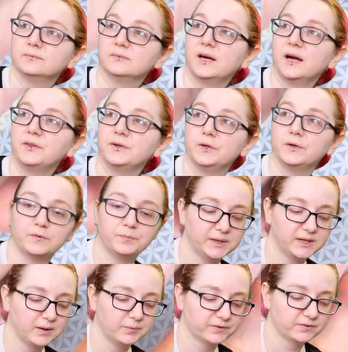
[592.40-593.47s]
other USB
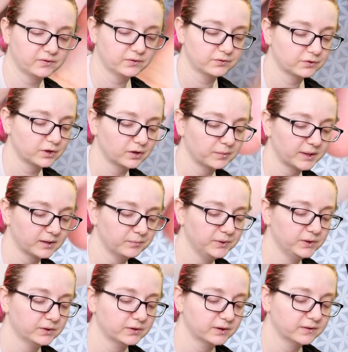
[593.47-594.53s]
cable. This is also going to my computer.